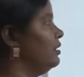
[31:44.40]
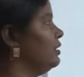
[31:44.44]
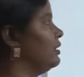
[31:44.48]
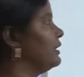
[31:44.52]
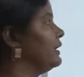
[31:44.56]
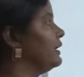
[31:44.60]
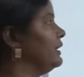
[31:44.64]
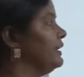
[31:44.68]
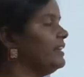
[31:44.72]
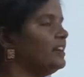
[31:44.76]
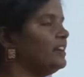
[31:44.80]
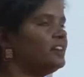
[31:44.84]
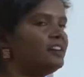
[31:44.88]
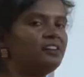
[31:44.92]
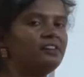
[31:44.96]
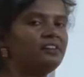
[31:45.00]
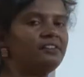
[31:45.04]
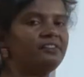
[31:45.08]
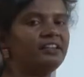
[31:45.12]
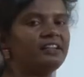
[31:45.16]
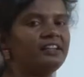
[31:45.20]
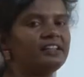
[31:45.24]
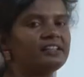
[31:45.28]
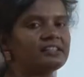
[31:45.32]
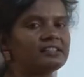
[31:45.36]
clinical
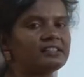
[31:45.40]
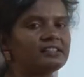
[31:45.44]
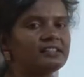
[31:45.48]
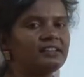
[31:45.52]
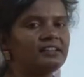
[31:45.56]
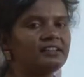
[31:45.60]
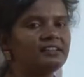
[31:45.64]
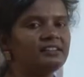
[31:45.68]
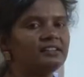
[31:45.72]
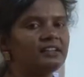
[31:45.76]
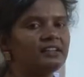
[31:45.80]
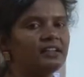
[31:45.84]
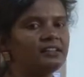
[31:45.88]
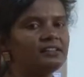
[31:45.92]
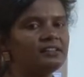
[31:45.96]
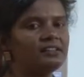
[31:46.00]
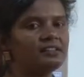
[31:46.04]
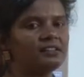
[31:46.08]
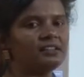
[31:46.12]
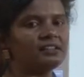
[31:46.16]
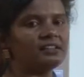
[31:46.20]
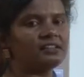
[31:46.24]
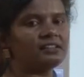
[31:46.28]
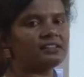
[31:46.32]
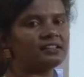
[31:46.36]
waste and other
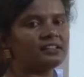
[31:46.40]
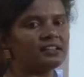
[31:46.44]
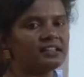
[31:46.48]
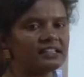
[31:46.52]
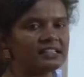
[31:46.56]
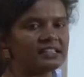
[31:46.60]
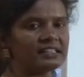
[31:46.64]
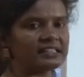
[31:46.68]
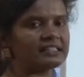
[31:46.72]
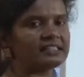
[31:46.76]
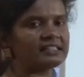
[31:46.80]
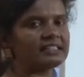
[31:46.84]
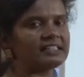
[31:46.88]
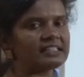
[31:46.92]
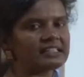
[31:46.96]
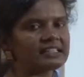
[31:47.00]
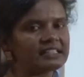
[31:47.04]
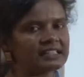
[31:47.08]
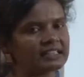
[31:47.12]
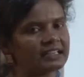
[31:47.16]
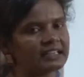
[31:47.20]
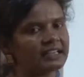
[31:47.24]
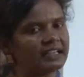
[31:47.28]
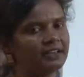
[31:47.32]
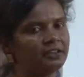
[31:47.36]
things these
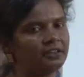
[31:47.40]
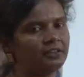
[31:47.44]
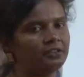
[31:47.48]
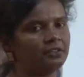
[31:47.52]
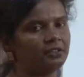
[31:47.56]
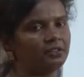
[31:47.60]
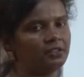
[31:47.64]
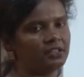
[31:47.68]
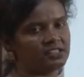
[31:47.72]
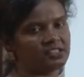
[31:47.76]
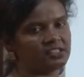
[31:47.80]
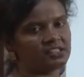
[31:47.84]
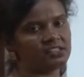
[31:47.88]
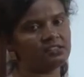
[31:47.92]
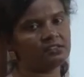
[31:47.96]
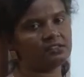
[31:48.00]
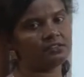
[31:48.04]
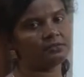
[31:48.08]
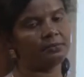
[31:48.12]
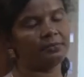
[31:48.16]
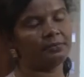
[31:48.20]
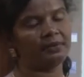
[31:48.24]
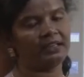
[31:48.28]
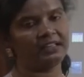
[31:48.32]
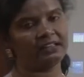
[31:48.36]
just can
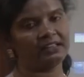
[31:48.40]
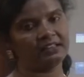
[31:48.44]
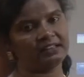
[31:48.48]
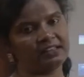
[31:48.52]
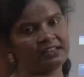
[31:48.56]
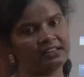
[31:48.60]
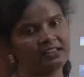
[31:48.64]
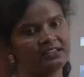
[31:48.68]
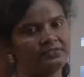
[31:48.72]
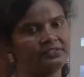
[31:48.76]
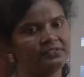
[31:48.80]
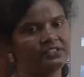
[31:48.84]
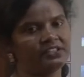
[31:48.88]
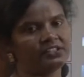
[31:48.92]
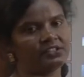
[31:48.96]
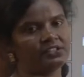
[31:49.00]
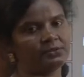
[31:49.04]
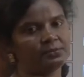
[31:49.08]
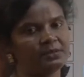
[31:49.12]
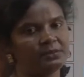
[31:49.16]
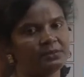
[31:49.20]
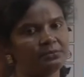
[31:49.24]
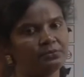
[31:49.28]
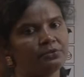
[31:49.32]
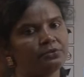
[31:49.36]
doesn't mean that which has
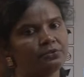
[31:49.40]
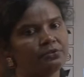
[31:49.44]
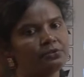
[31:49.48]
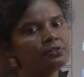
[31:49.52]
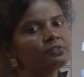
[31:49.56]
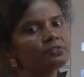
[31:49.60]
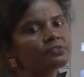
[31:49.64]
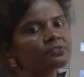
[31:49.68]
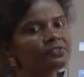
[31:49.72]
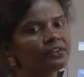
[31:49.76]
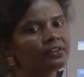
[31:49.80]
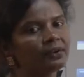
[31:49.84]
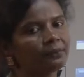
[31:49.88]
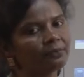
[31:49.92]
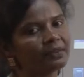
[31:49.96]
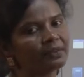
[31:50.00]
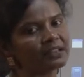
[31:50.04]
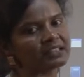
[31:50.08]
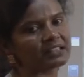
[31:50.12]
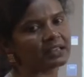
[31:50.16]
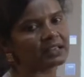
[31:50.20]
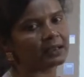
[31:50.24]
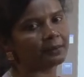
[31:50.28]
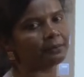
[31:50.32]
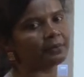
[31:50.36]
been produced from the
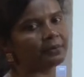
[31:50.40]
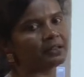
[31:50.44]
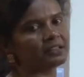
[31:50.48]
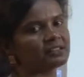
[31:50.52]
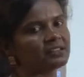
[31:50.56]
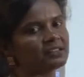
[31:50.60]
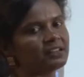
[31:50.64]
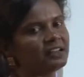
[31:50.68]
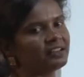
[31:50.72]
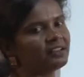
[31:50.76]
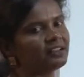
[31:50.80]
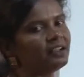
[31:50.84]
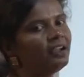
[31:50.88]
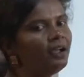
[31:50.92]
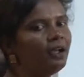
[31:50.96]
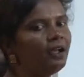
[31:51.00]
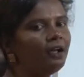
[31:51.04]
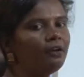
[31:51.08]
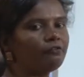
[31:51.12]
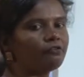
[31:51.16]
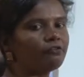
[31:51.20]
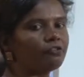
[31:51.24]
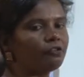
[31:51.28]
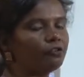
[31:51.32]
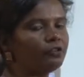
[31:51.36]
same place like
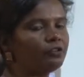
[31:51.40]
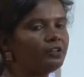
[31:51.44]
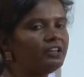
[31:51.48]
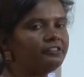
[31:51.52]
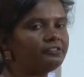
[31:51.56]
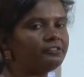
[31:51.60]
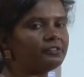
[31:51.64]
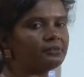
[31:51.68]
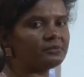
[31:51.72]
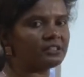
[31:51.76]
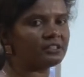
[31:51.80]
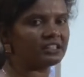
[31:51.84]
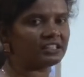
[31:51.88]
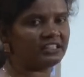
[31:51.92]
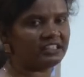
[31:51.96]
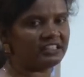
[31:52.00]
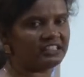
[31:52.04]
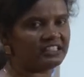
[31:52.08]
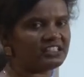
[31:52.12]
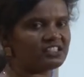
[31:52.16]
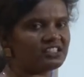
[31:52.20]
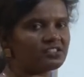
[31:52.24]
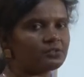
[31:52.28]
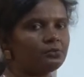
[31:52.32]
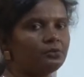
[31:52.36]
only from the
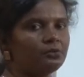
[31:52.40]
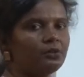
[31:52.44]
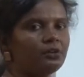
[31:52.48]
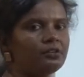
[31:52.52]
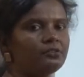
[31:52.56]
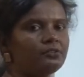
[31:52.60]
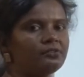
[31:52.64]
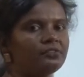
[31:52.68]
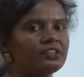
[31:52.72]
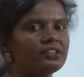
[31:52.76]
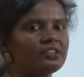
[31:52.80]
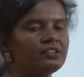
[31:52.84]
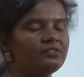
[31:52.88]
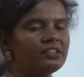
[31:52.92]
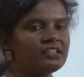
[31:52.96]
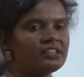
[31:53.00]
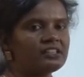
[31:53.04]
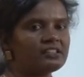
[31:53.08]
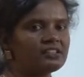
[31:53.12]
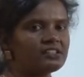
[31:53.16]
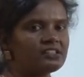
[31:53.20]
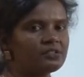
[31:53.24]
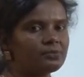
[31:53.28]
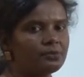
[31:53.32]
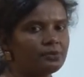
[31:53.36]
clinics what
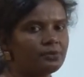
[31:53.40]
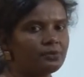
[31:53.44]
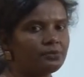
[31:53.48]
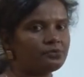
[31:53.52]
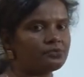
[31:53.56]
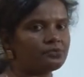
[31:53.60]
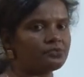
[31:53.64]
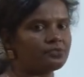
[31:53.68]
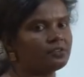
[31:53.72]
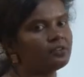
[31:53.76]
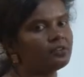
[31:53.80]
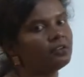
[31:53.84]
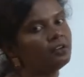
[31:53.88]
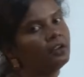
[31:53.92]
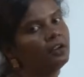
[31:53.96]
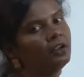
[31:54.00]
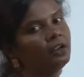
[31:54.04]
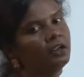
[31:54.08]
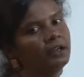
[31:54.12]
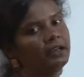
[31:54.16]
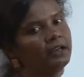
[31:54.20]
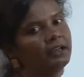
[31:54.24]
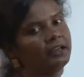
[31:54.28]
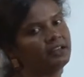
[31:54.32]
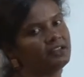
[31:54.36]
waste is produced
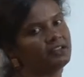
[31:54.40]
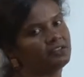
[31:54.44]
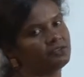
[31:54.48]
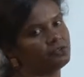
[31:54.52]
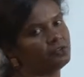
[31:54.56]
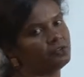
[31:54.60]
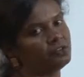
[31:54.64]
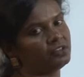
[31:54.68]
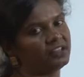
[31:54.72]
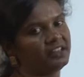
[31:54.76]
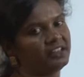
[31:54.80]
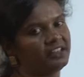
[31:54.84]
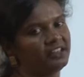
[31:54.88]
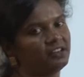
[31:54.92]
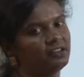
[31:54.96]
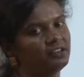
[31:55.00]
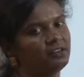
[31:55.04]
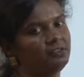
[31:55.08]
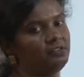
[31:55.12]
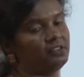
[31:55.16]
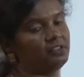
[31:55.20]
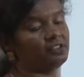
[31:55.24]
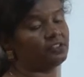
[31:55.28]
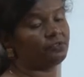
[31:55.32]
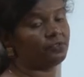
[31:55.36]
it is not clinical
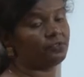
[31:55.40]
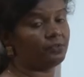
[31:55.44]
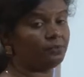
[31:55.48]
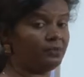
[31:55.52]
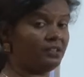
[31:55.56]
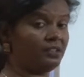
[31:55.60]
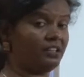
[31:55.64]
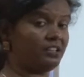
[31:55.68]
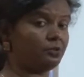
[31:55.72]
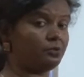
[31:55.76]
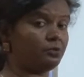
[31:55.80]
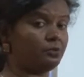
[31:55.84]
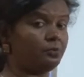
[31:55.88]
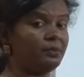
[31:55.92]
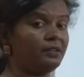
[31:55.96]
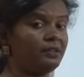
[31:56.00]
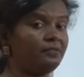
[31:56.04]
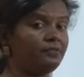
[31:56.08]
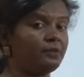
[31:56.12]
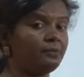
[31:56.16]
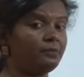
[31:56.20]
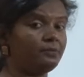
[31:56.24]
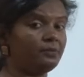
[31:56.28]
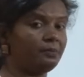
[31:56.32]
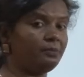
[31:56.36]
waste. From it could be
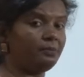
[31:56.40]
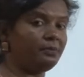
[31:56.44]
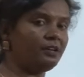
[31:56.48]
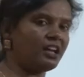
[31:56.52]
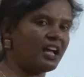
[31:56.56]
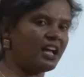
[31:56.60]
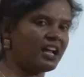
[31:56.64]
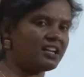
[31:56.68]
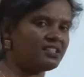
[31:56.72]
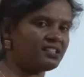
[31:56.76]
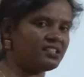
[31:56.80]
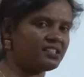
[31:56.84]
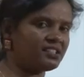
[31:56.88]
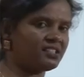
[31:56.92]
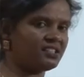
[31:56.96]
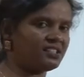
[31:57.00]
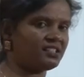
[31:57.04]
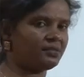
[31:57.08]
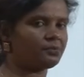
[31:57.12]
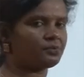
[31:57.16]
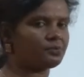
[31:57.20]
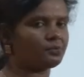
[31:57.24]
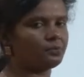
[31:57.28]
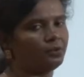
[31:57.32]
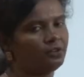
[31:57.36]
from the larger
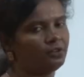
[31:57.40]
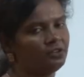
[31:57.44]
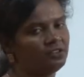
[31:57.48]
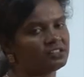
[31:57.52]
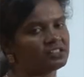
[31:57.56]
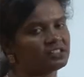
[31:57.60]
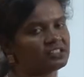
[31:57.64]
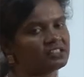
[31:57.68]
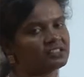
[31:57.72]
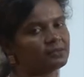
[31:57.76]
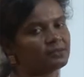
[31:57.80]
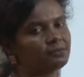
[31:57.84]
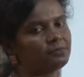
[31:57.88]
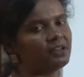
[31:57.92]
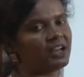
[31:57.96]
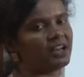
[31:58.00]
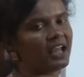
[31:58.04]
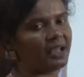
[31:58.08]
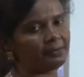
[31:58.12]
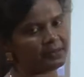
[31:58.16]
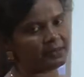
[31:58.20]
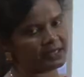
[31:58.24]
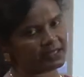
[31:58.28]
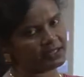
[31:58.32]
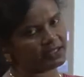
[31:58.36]
setup, smaller setup,
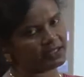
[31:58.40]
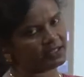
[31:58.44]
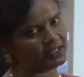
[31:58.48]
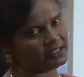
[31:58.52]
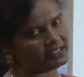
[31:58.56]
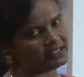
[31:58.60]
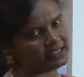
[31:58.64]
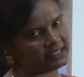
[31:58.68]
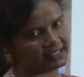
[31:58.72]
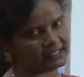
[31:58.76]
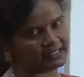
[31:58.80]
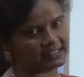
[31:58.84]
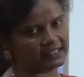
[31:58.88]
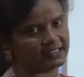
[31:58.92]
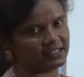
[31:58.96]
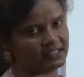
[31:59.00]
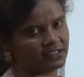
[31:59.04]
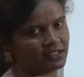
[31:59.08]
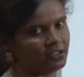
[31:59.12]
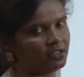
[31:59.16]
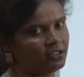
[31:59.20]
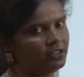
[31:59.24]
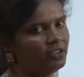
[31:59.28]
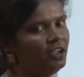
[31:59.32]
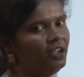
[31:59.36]
laboratories,
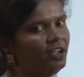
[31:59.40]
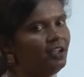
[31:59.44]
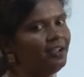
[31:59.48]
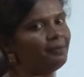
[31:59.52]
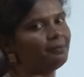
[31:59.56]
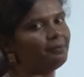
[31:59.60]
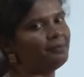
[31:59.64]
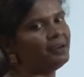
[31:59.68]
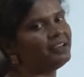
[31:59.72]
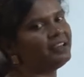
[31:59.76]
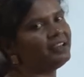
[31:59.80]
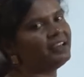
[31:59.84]
etc. But